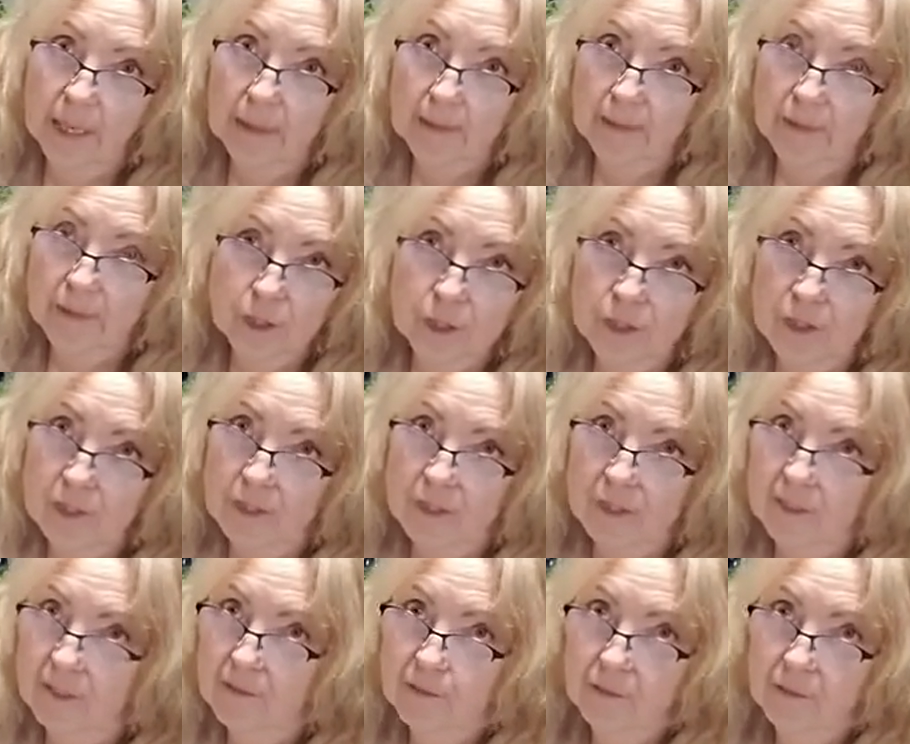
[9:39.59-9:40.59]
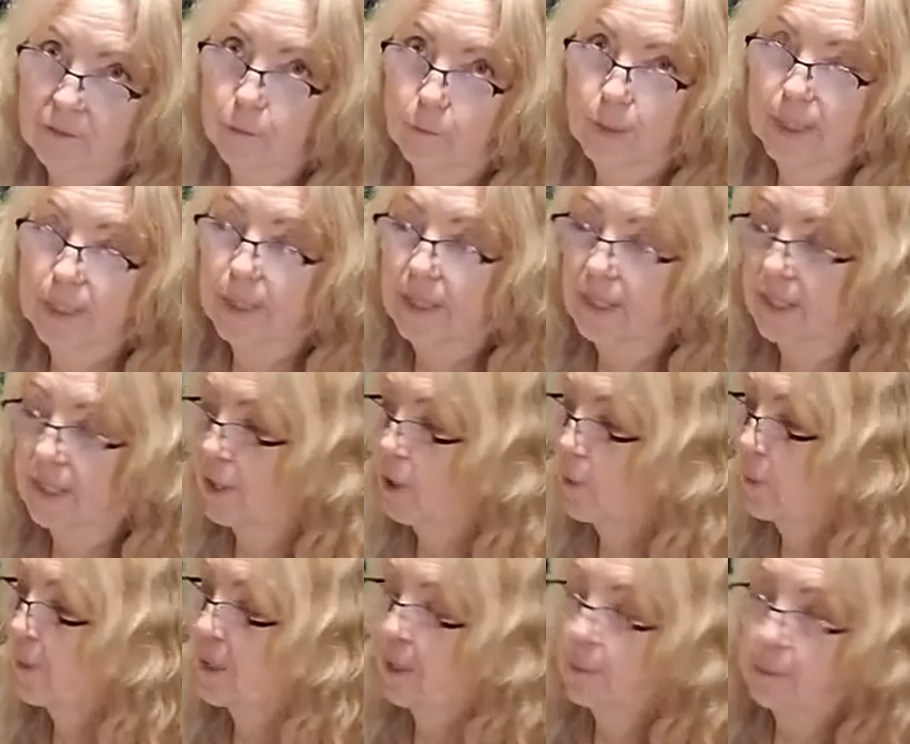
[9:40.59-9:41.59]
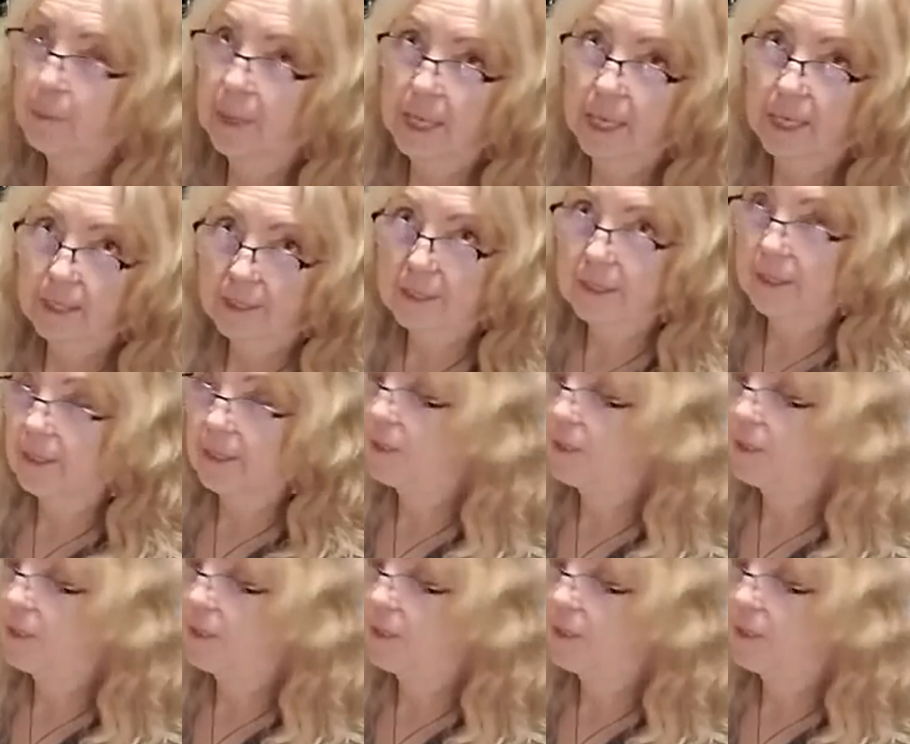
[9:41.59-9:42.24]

I just recently opened up my Etsy